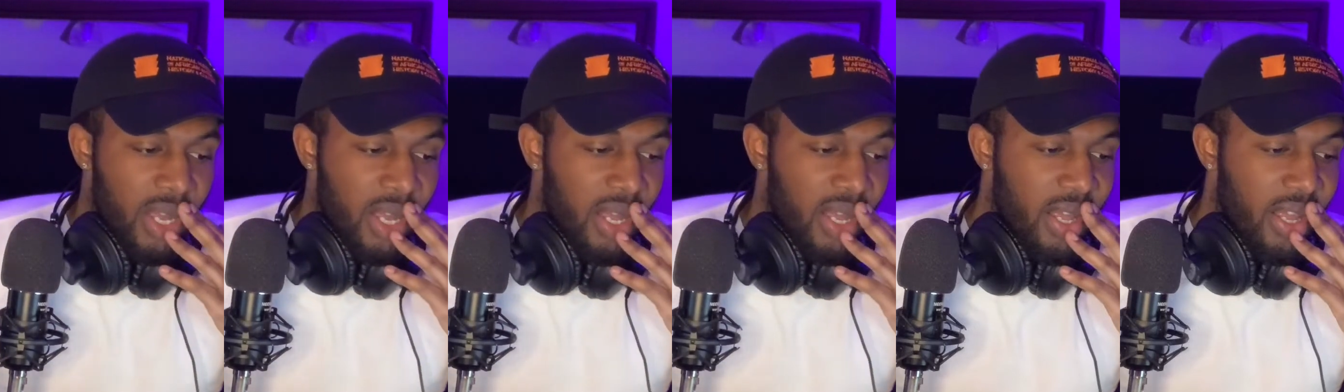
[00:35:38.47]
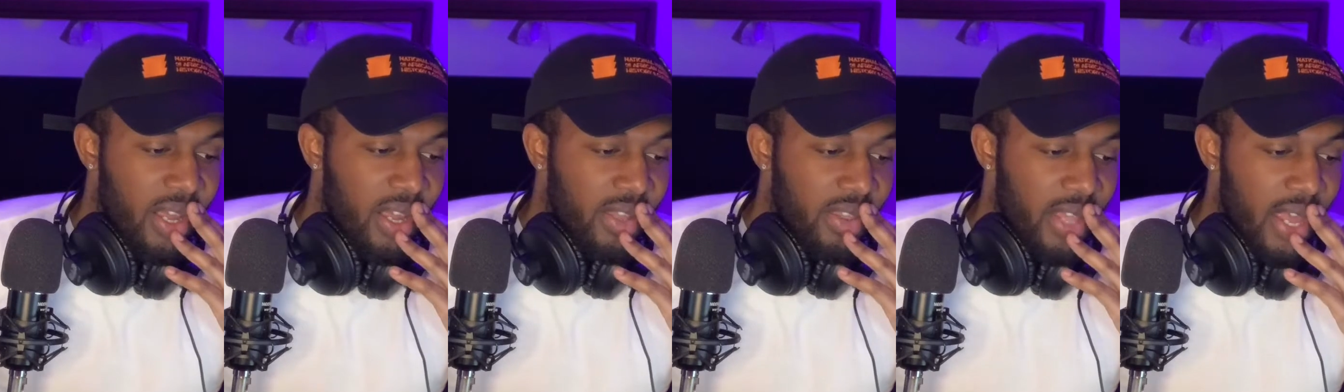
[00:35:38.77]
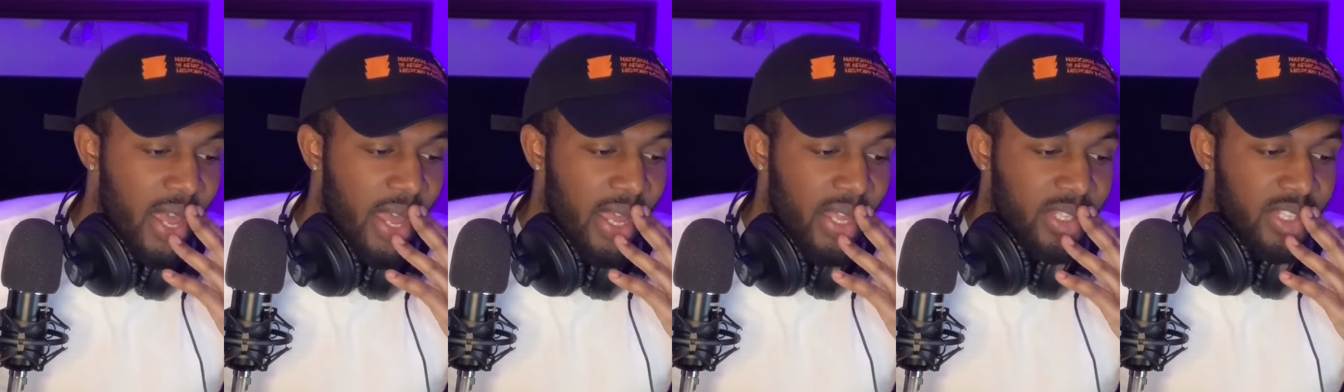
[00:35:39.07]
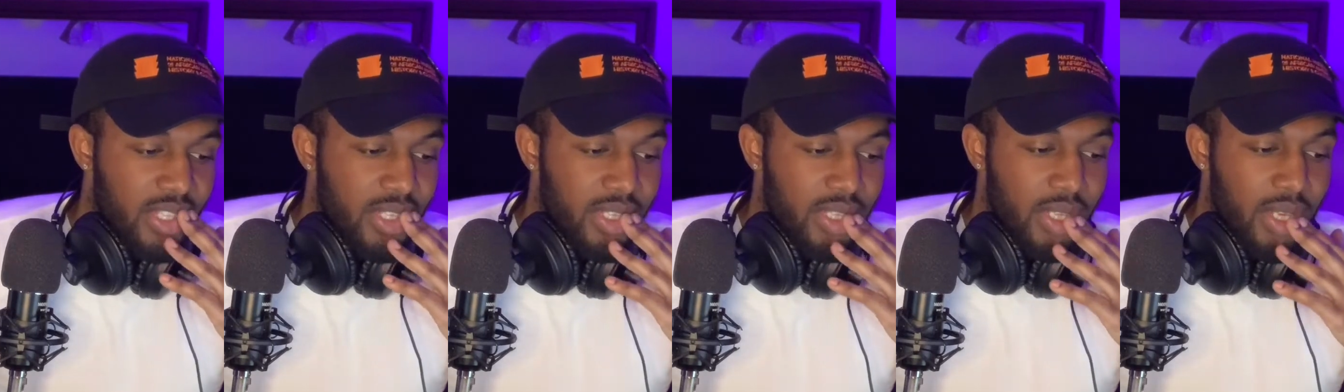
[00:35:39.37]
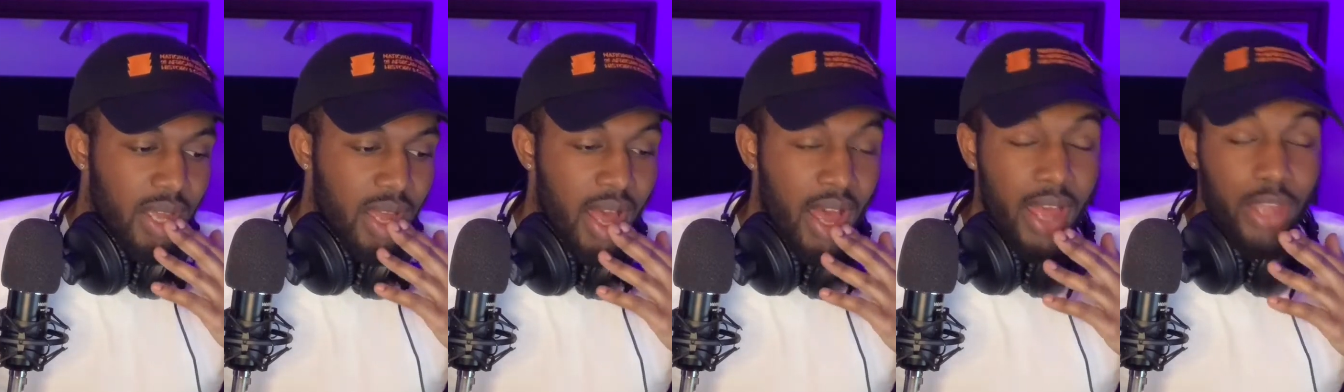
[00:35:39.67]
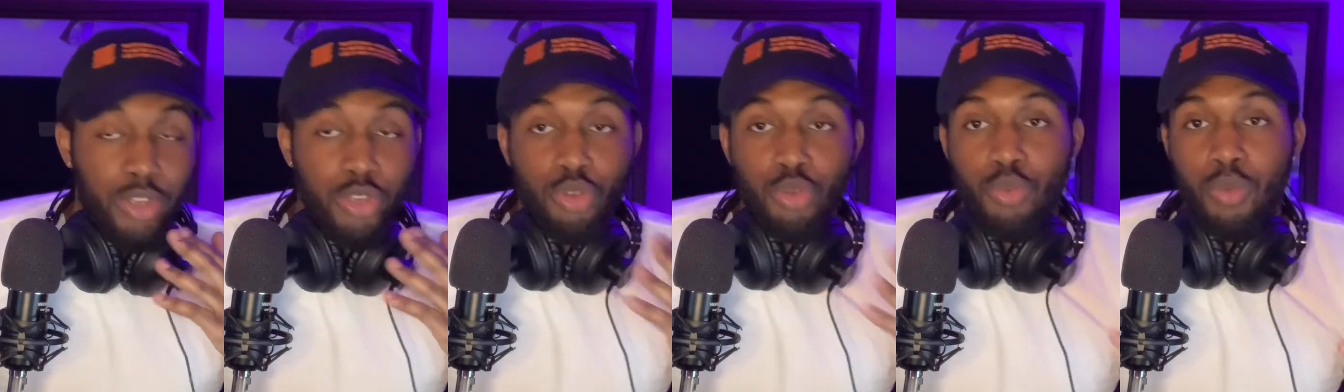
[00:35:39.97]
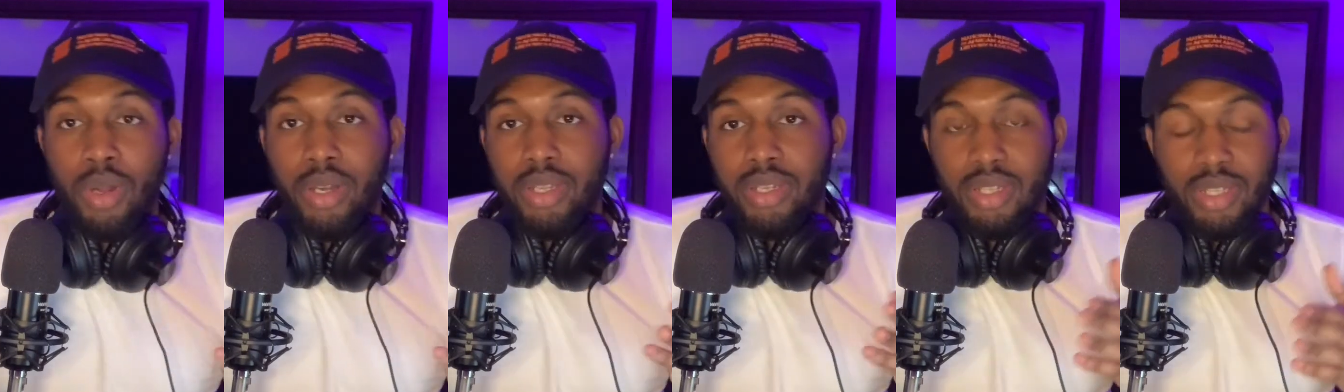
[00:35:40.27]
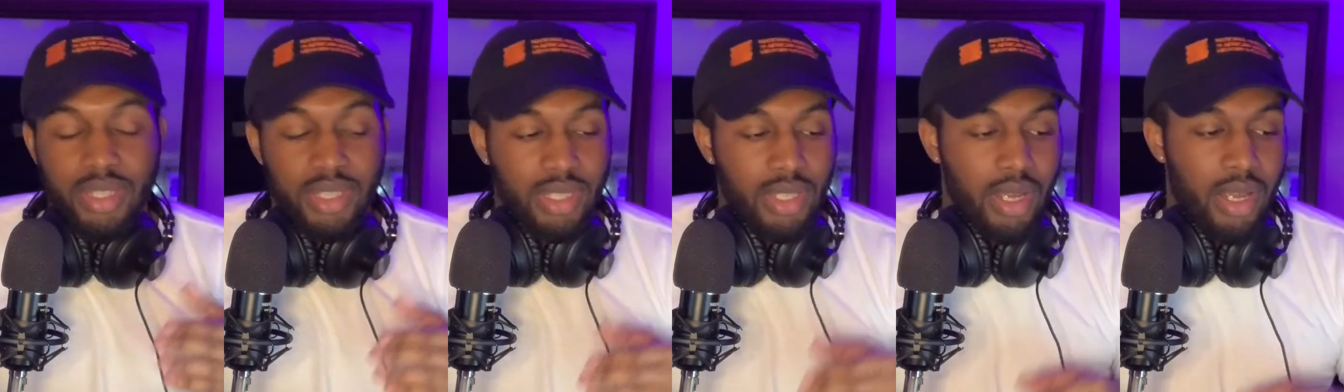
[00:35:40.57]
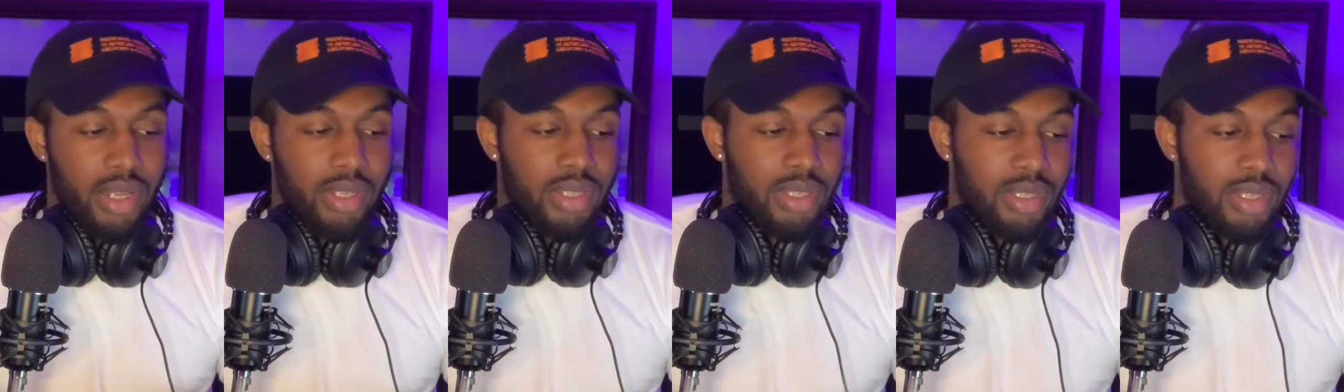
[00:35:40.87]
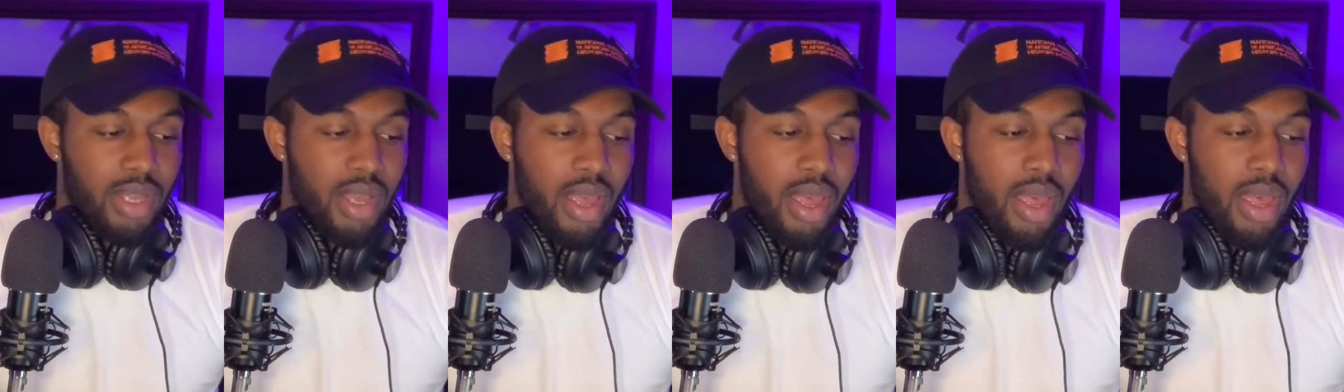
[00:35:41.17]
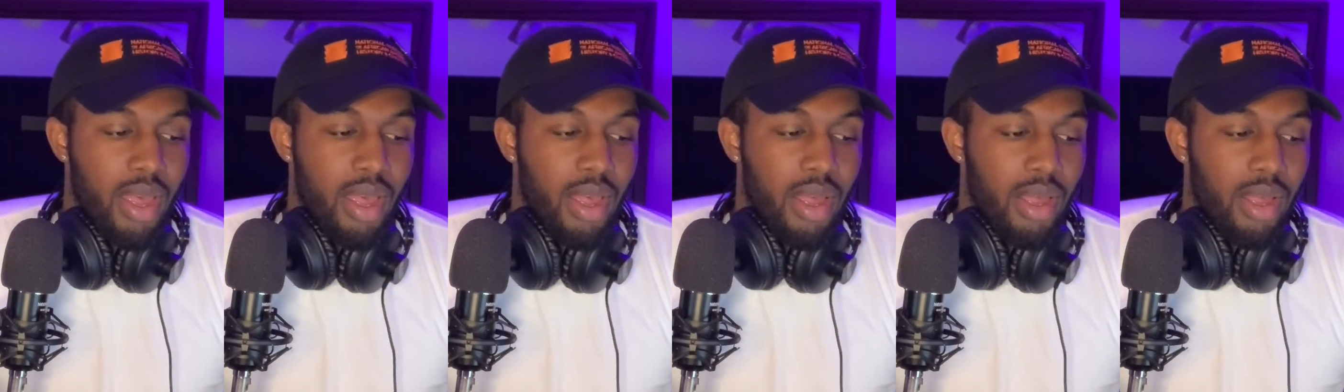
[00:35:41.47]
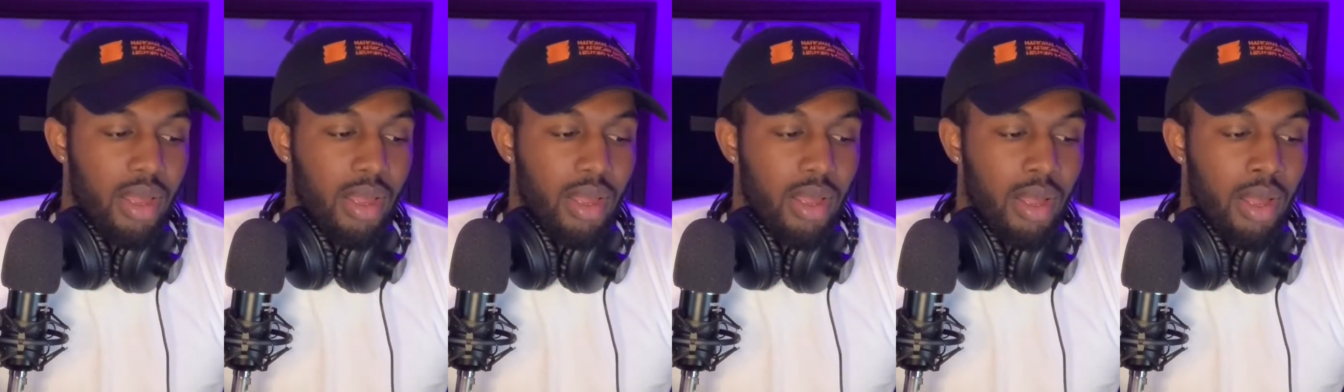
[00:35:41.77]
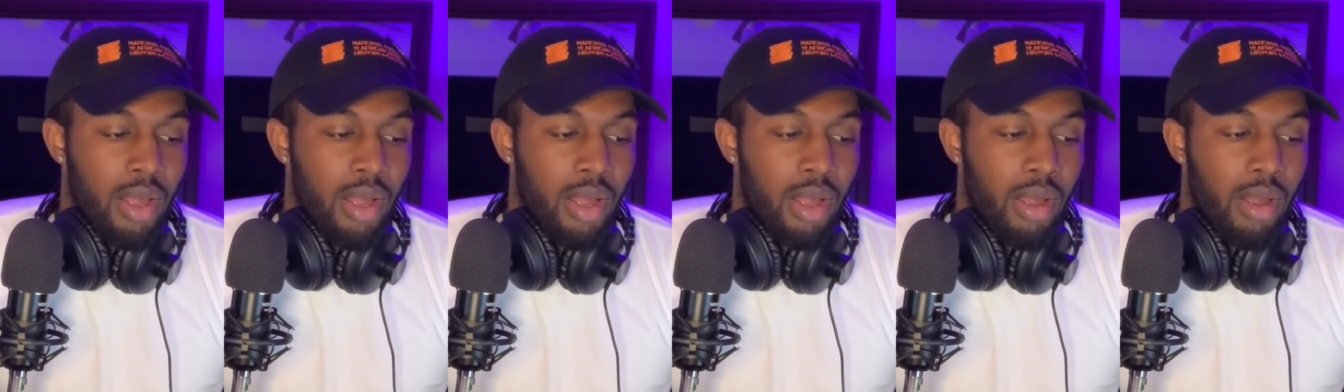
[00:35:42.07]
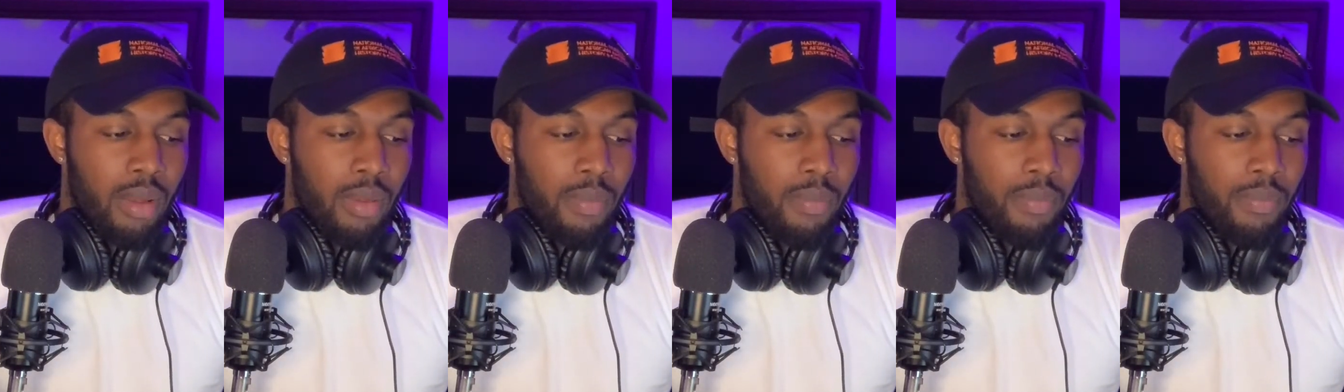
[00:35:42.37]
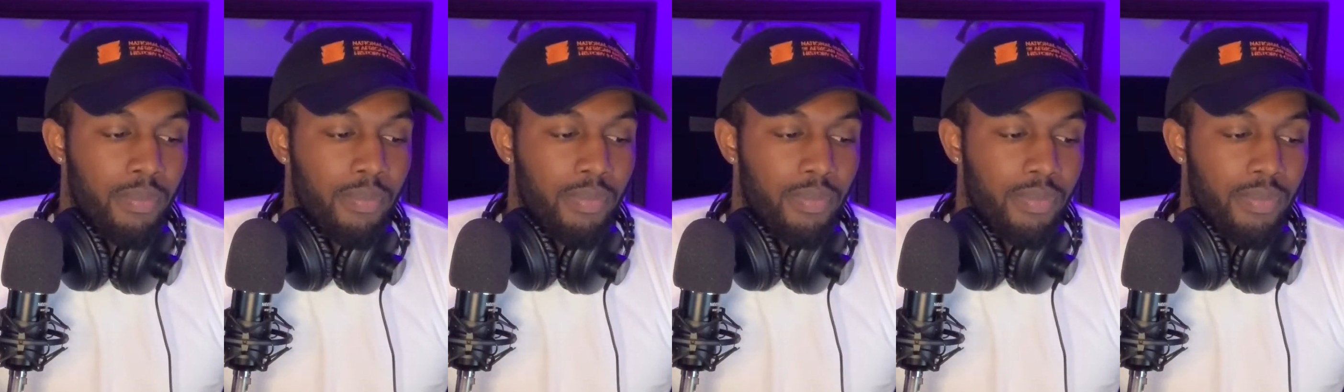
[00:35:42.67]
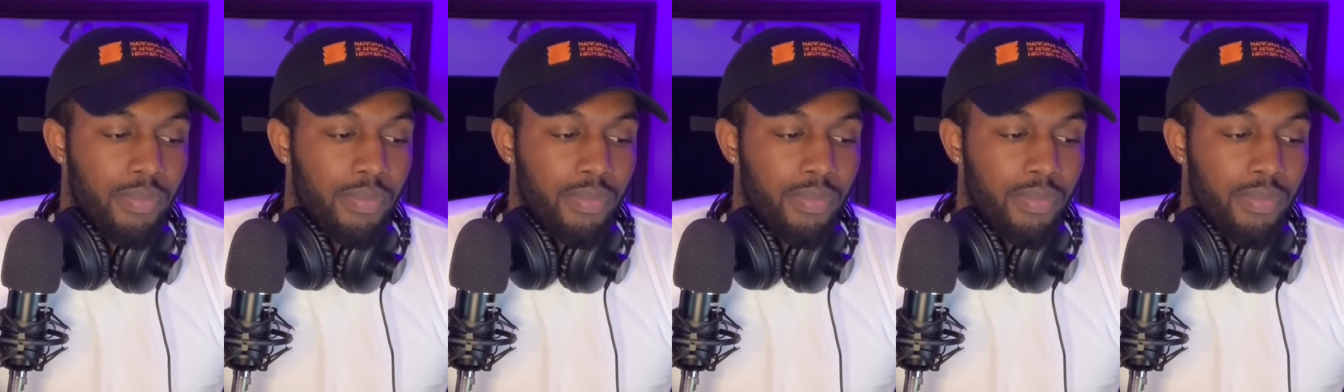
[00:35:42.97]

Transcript: uh, that I do want to discuss, um,